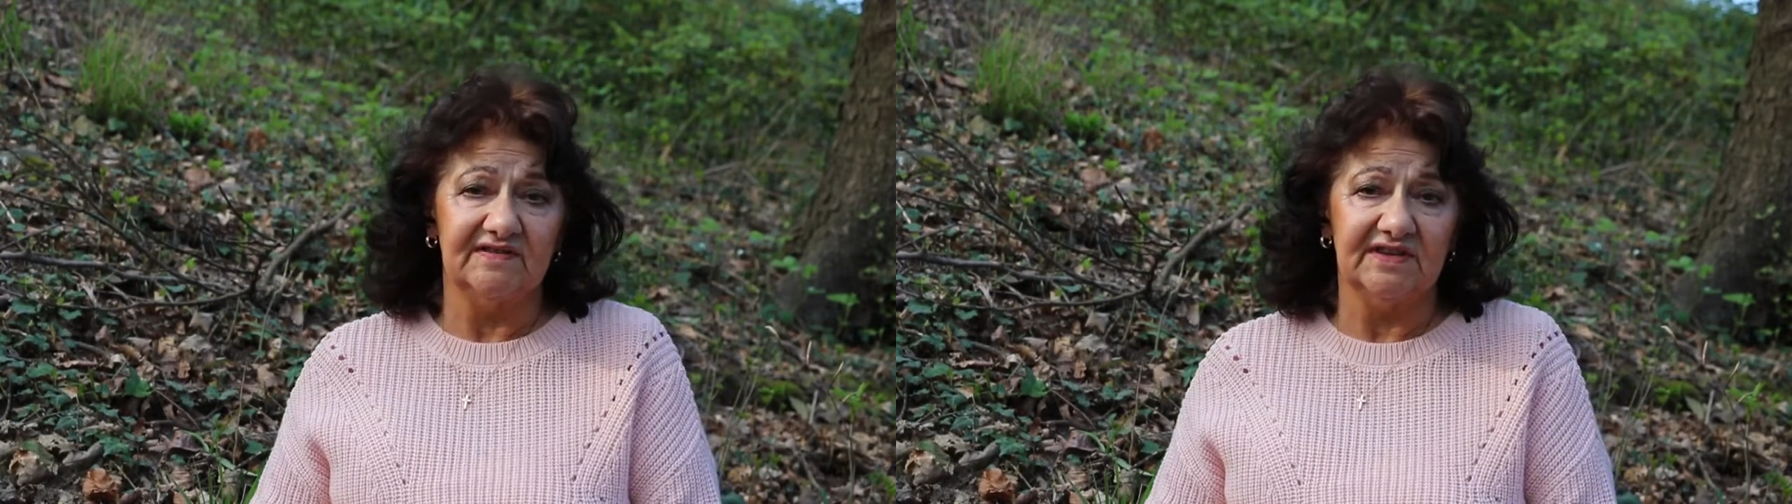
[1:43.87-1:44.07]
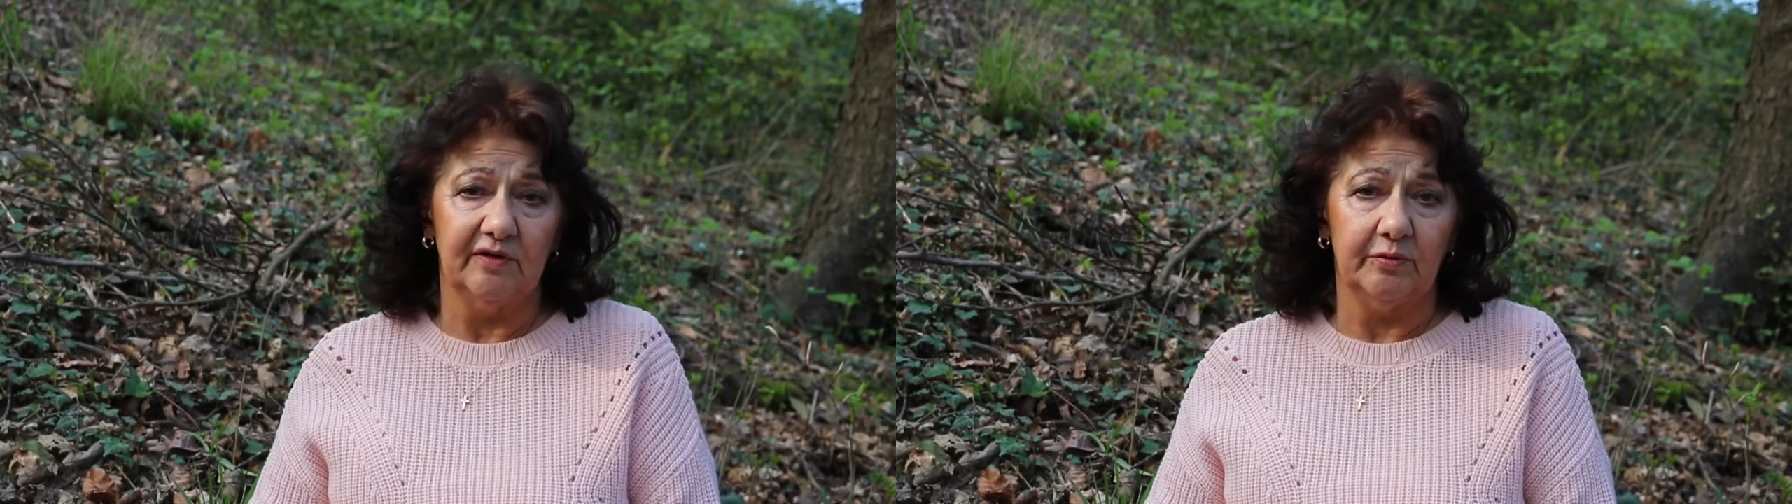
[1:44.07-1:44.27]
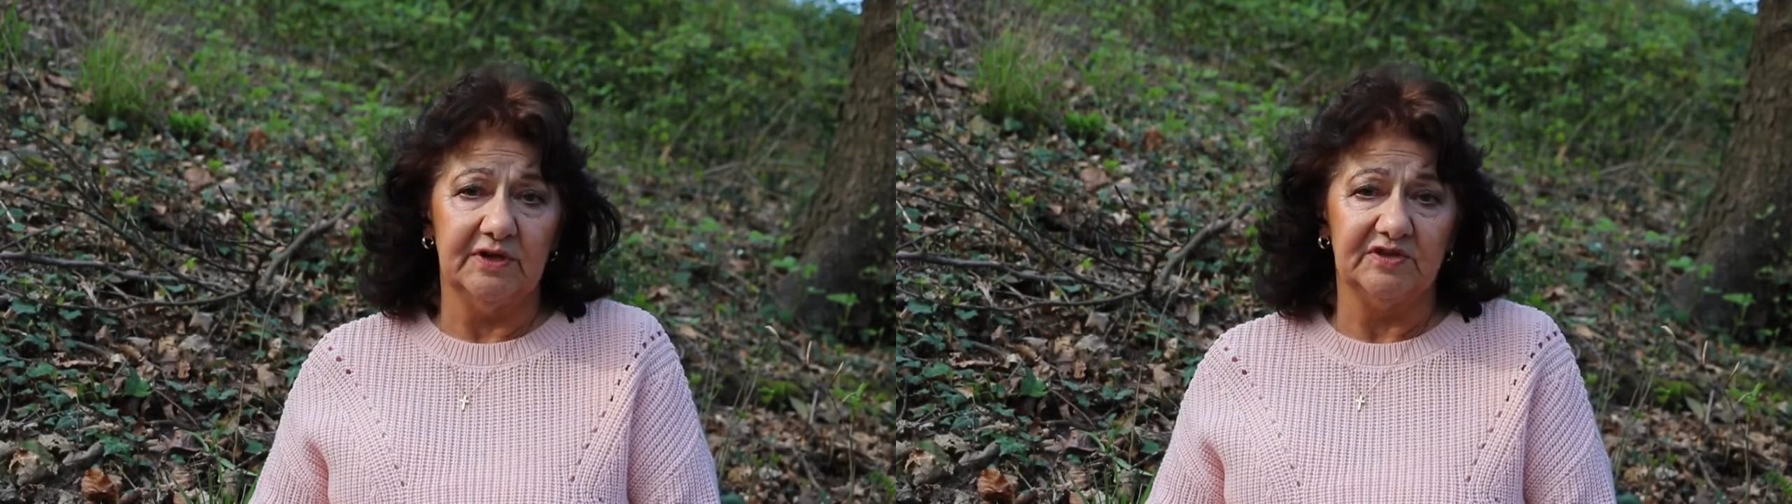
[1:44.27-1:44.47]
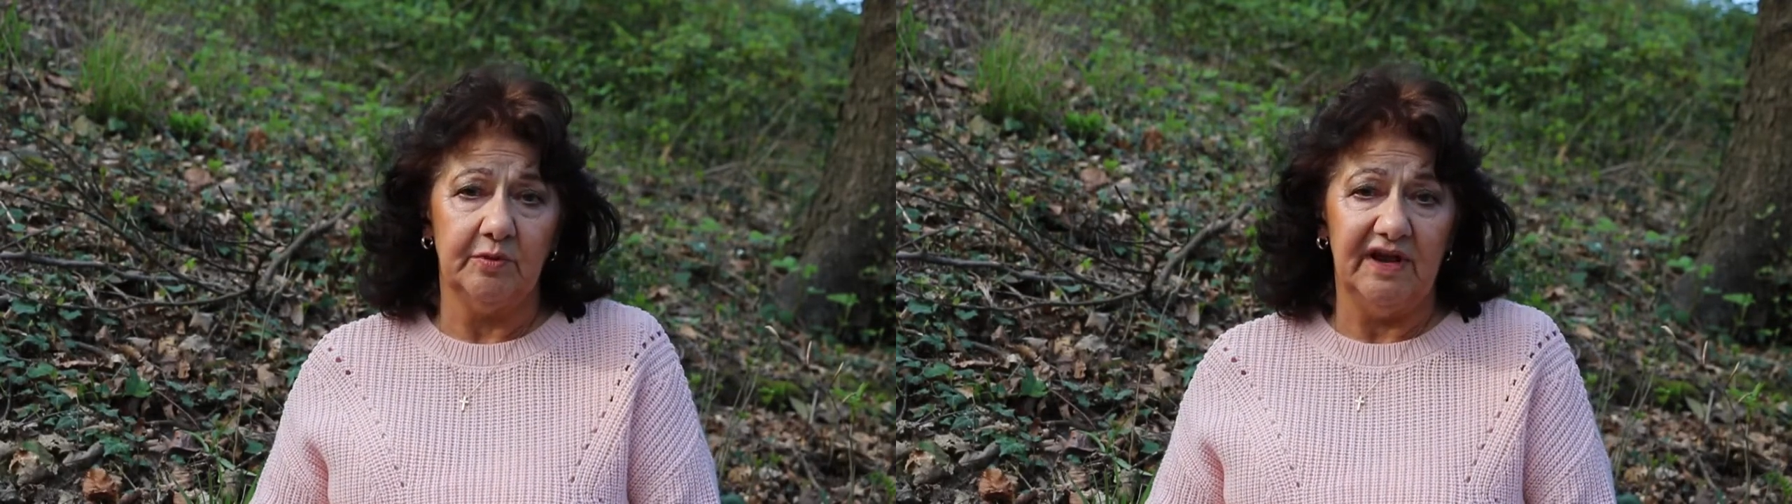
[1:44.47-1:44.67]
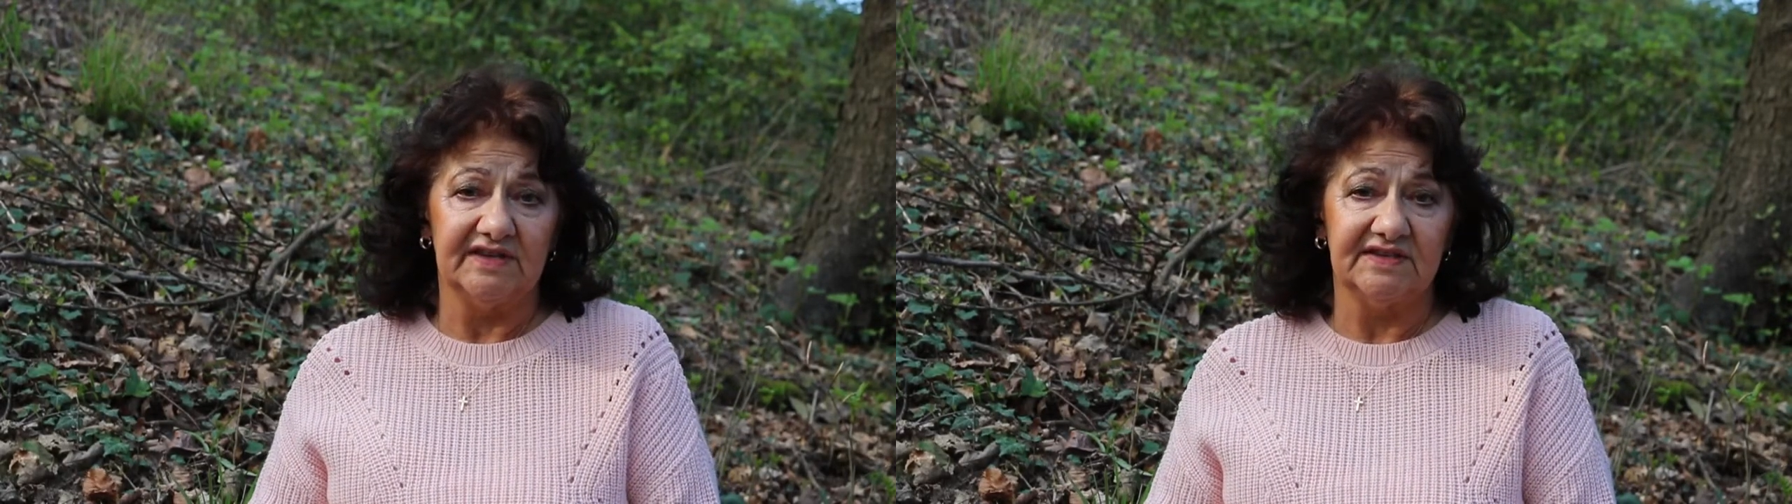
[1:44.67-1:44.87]
of South Wales
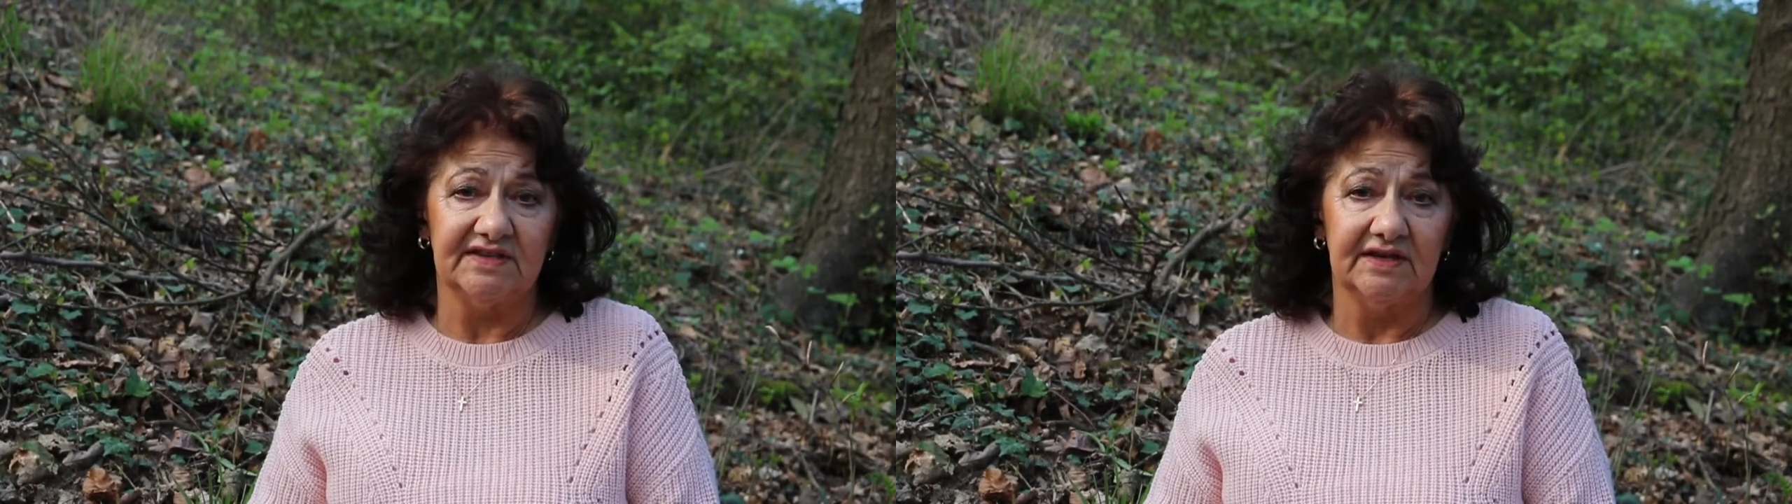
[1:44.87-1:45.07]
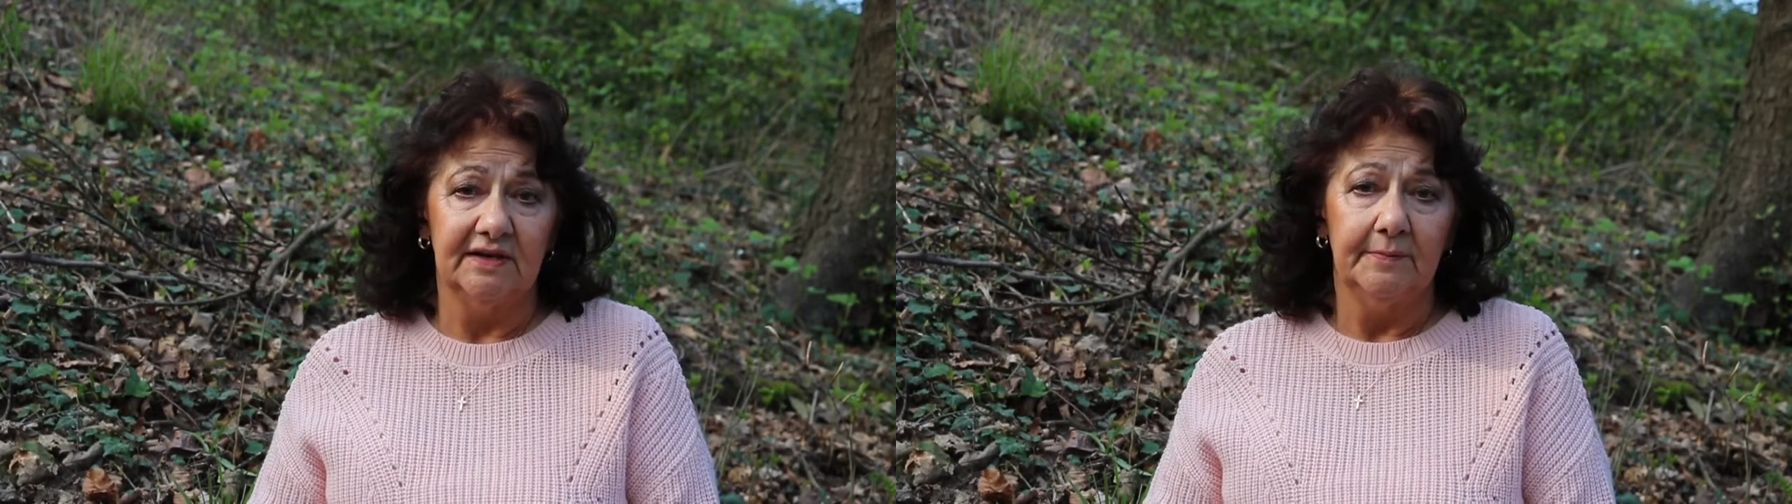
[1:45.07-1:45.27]
West.